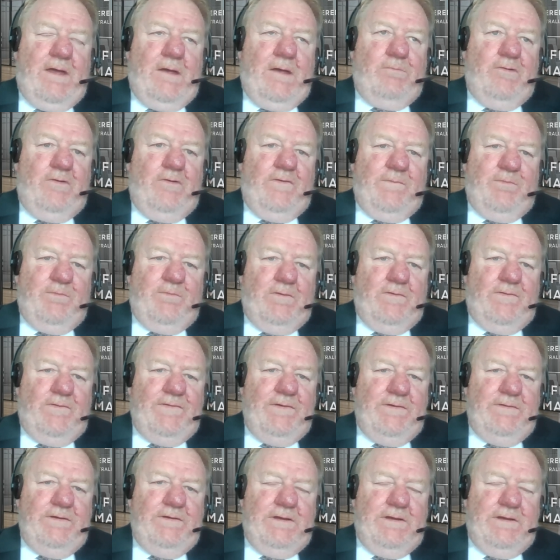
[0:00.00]
Bruce
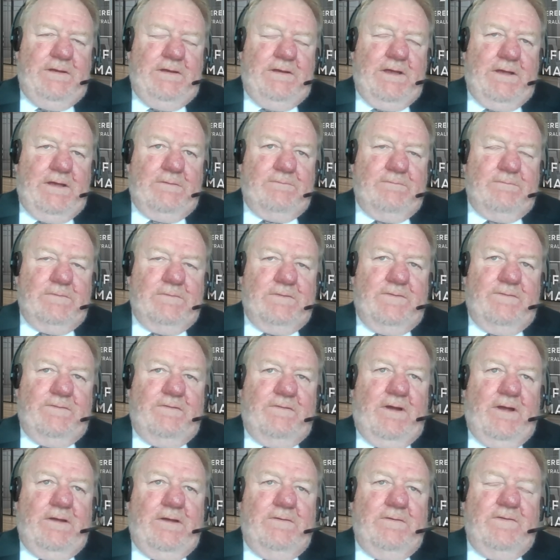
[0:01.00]
Bilson, the
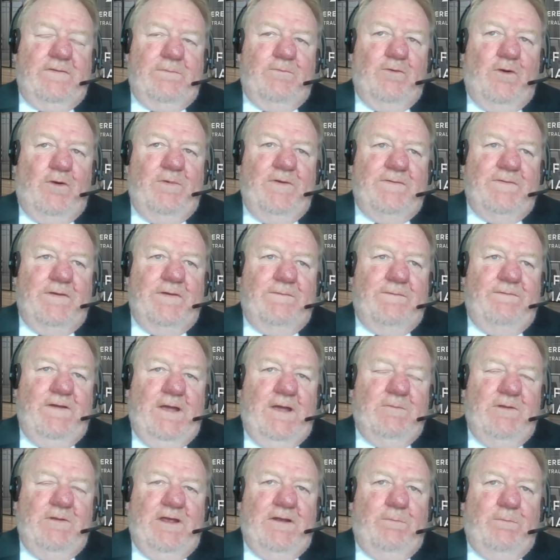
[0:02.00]
Australian Small Business
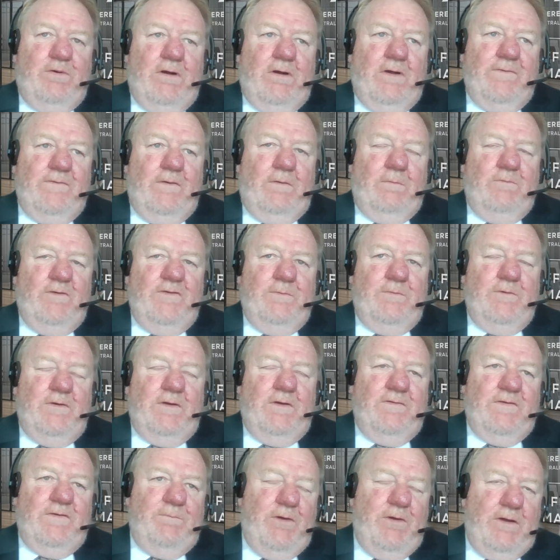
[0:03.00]
Family Enterprise
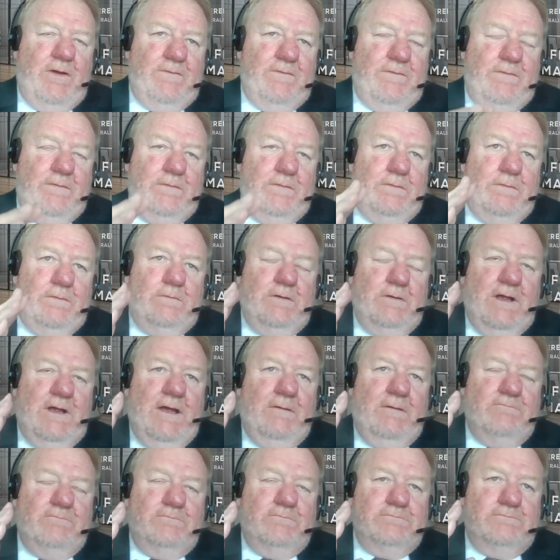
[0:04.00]
Ombudsman. I spoke to
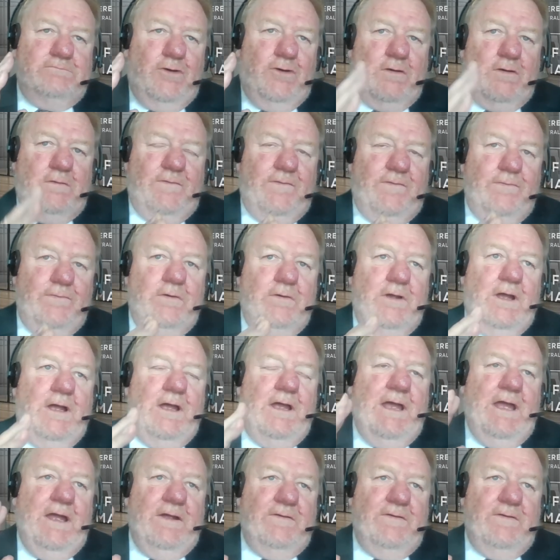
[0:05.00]
Michael
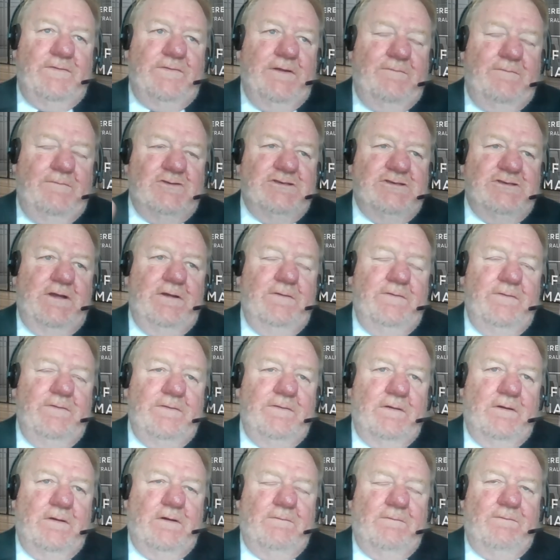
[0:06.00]
Sooker and Stephen
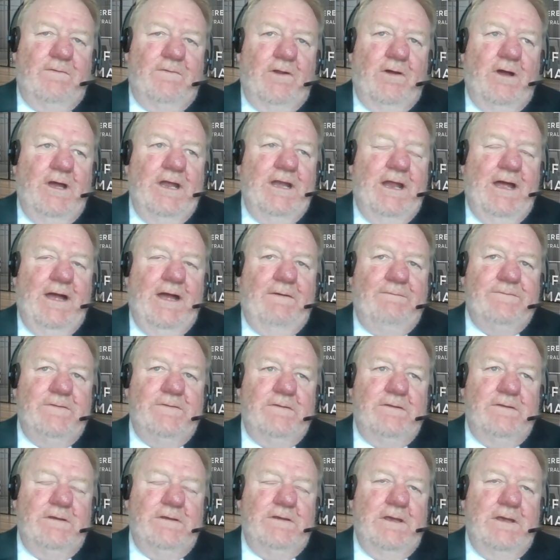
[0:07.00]
Jones offline
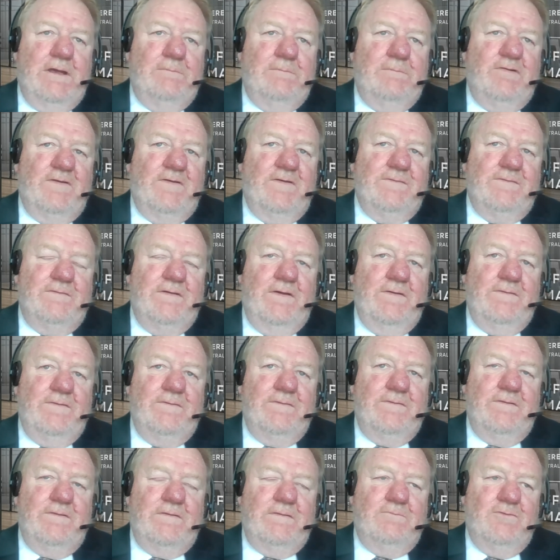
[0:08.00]
after the
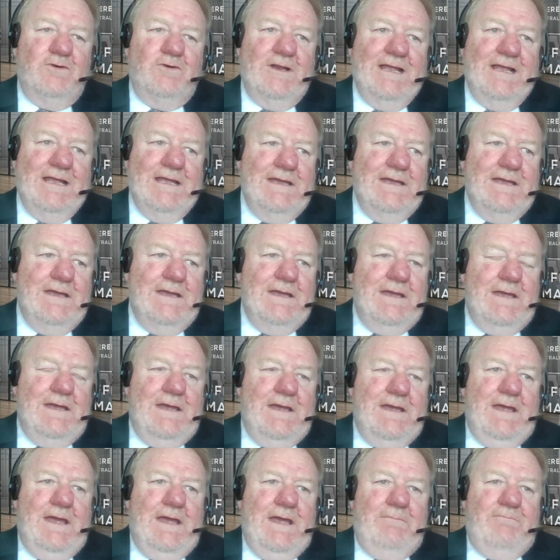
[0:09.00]
presentations this morning,
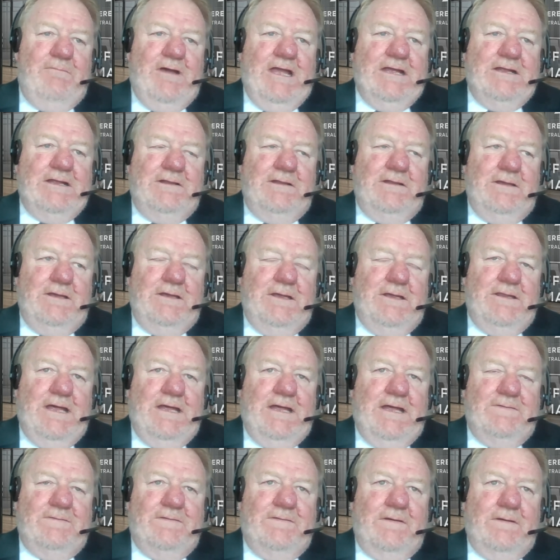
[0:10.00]
and made clear
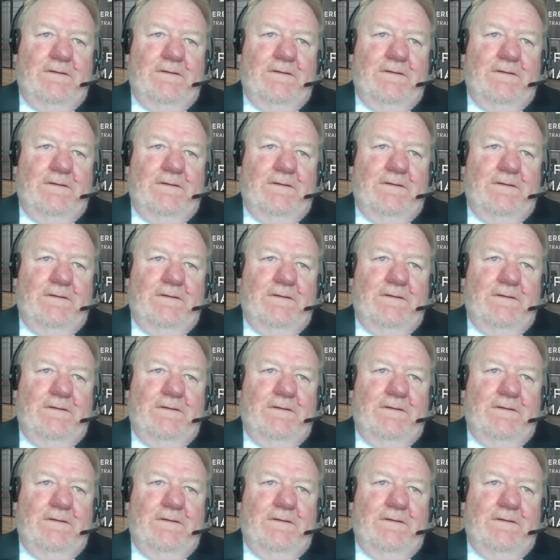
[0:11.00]
that